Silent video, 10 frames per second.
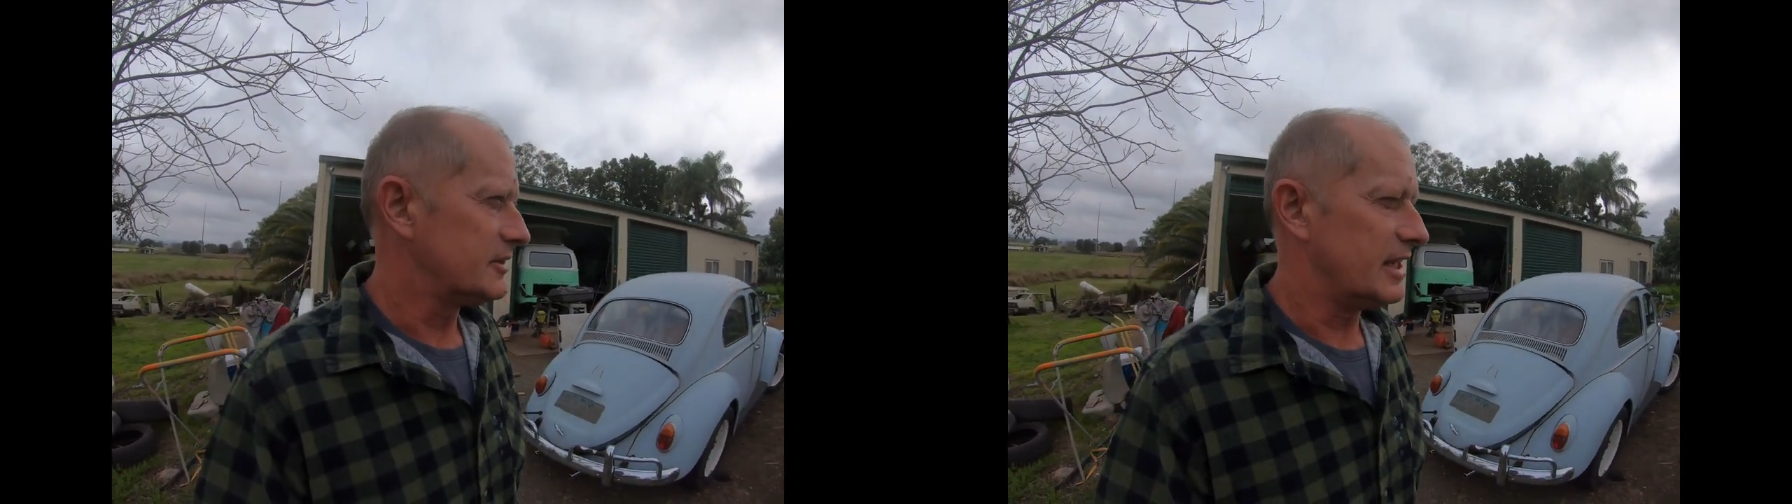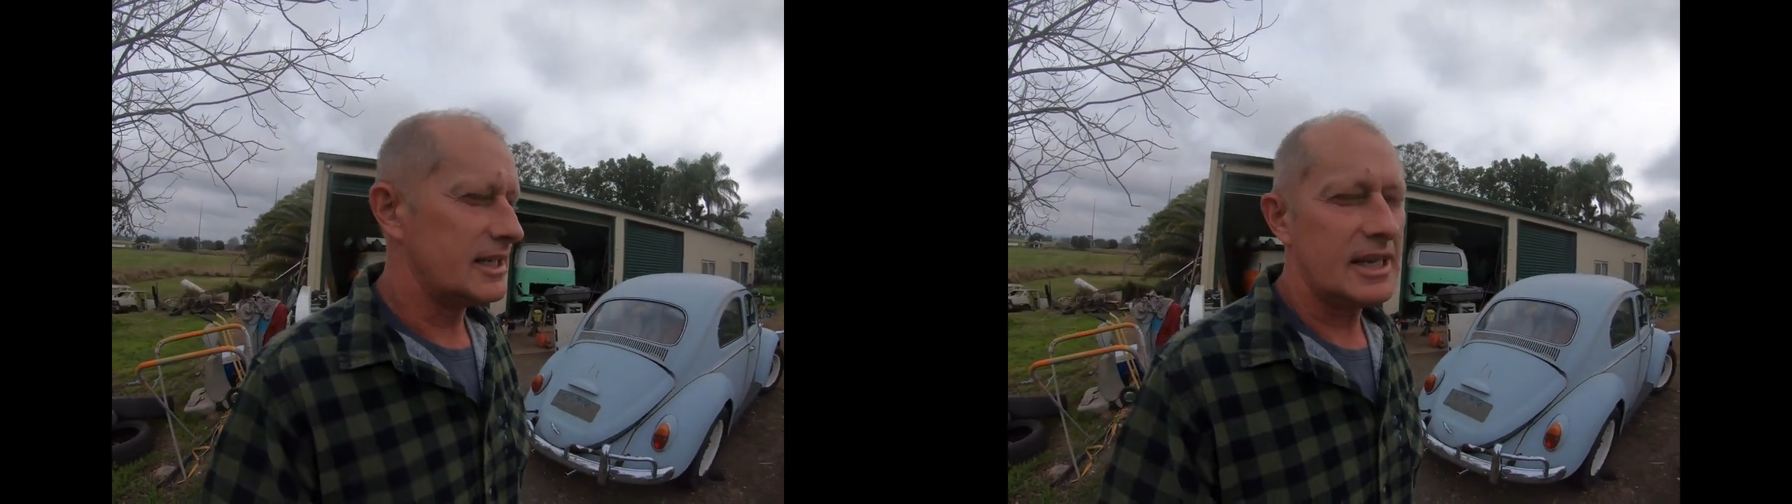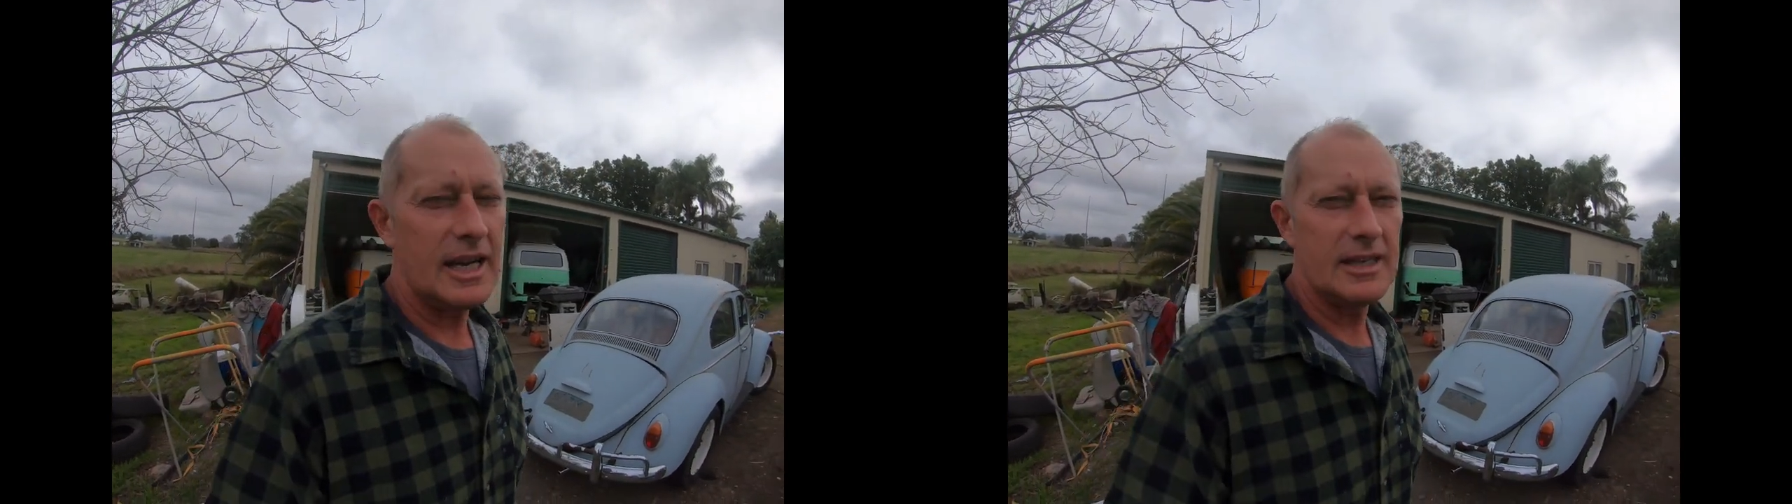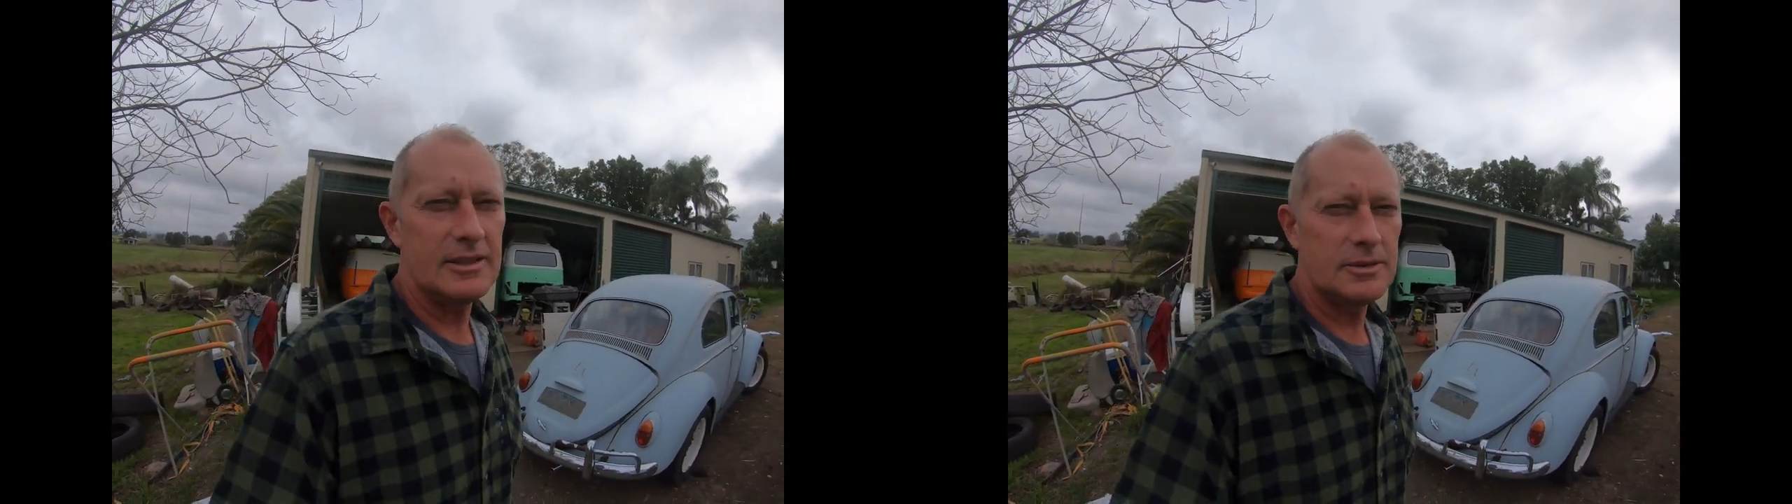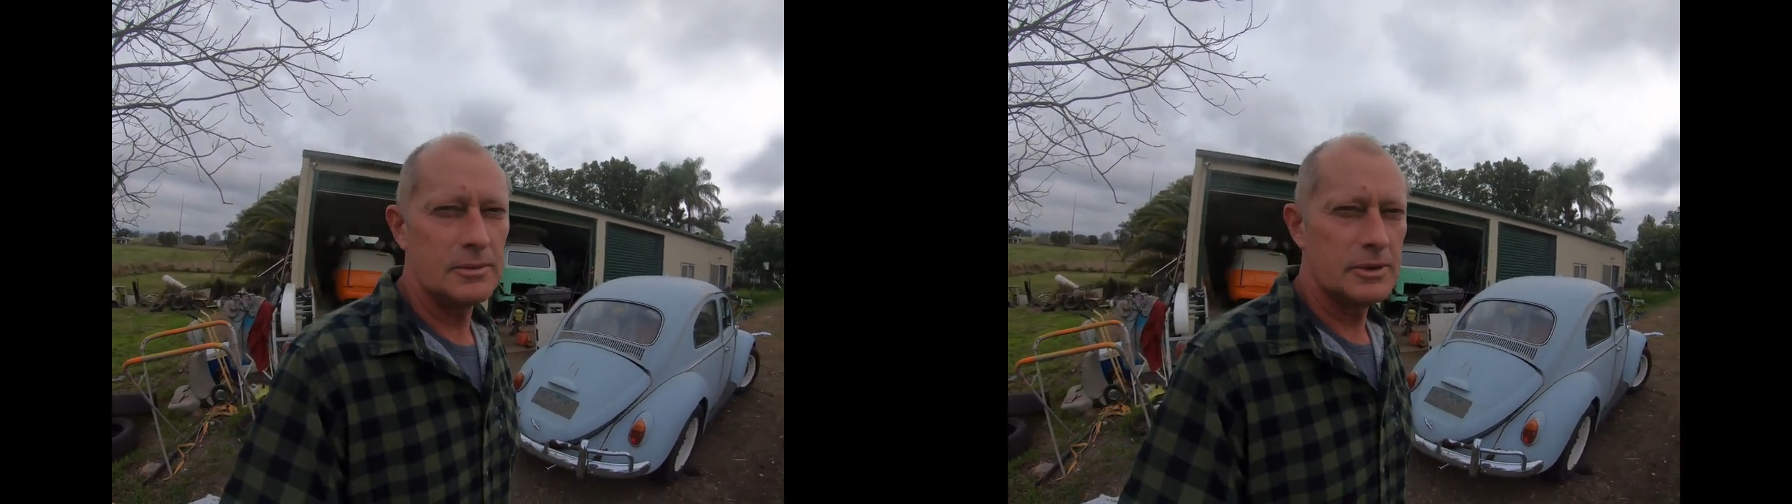
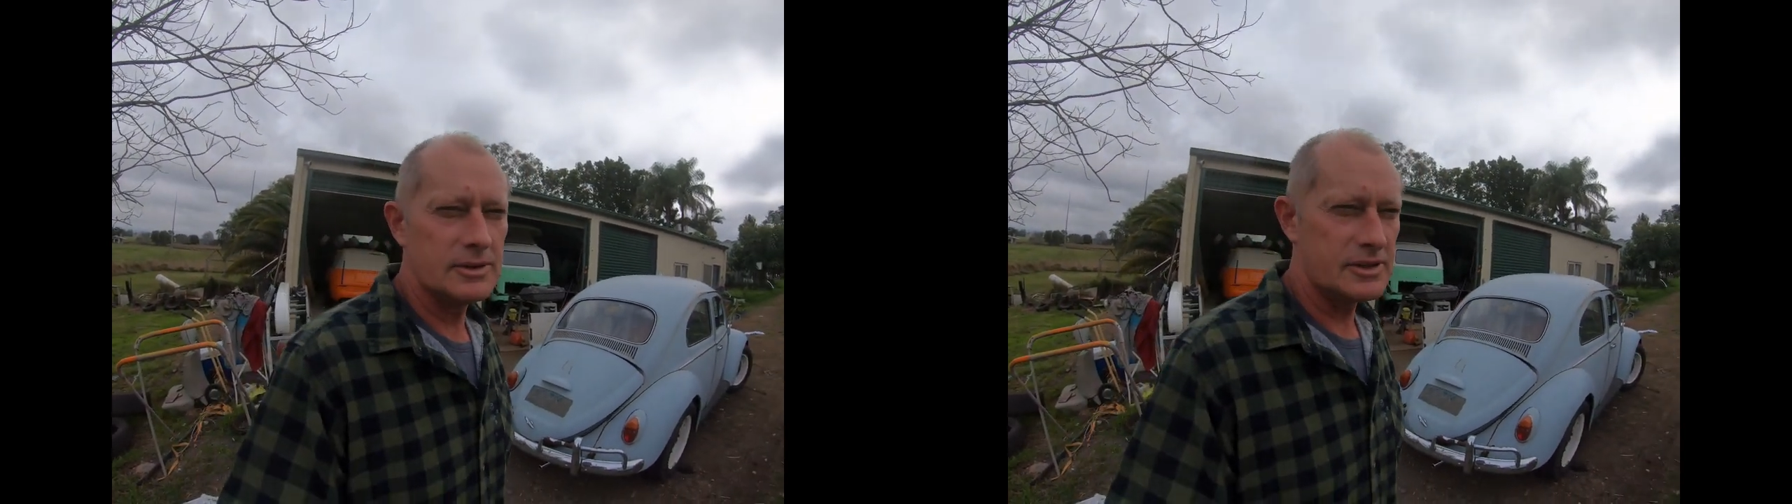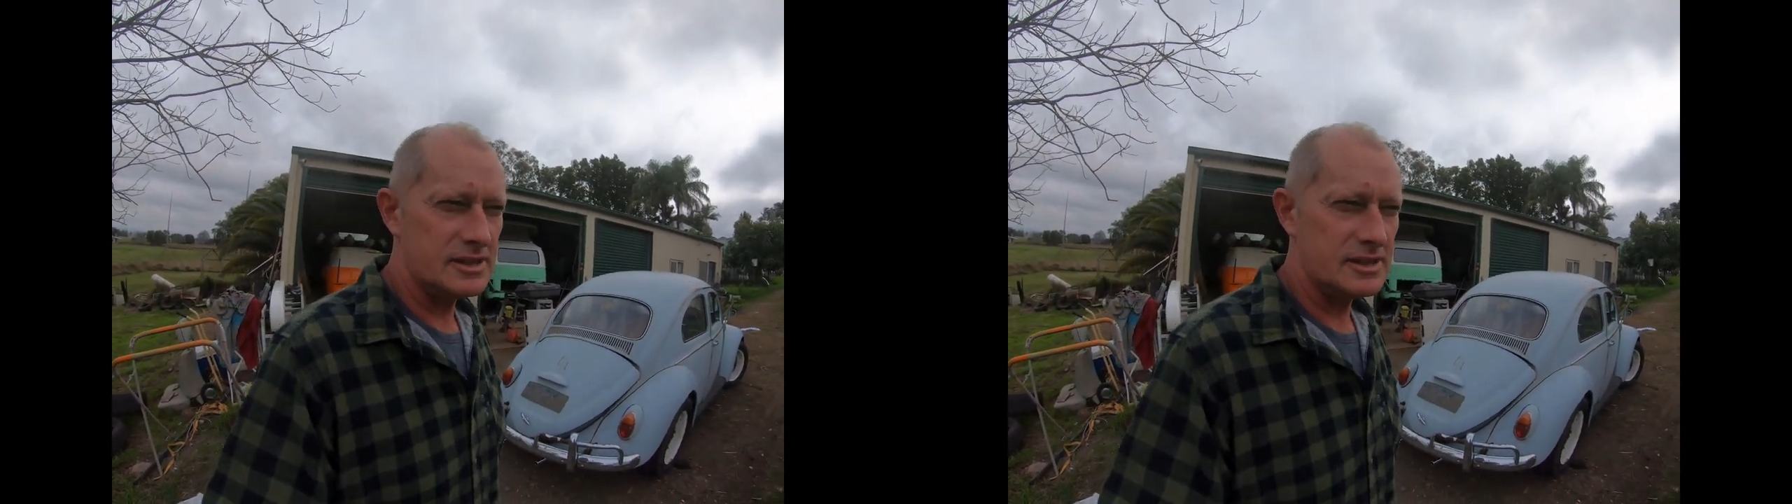dedicated towards